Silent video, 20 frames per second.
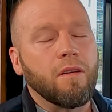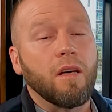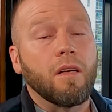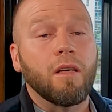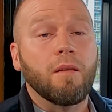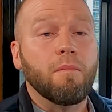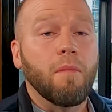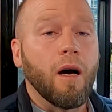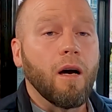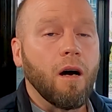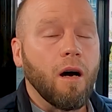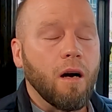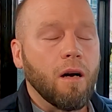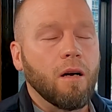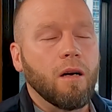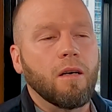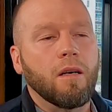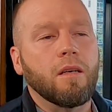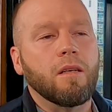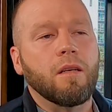and in my
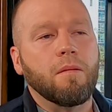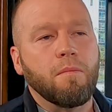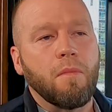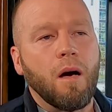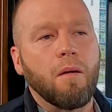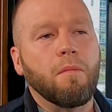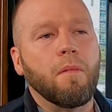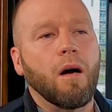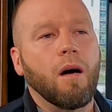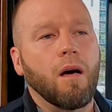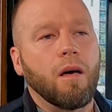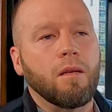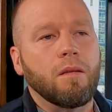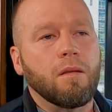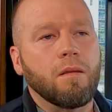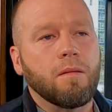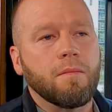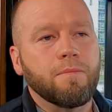heart, and in my mind.